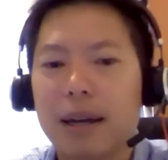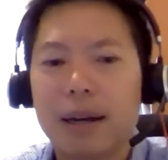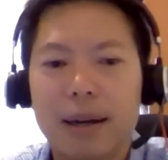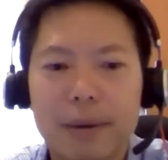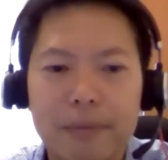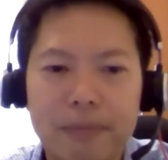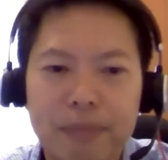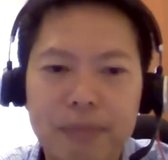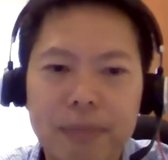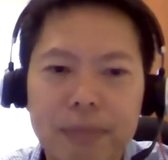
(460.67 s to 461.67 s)

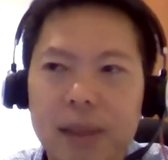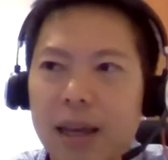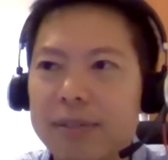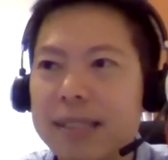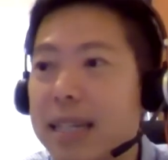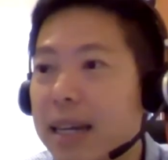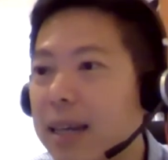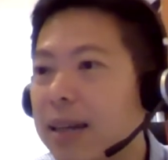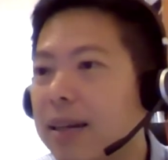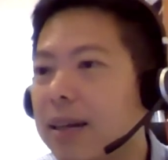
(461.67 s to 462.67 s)
have
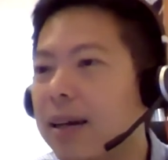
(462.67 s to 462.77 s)
studied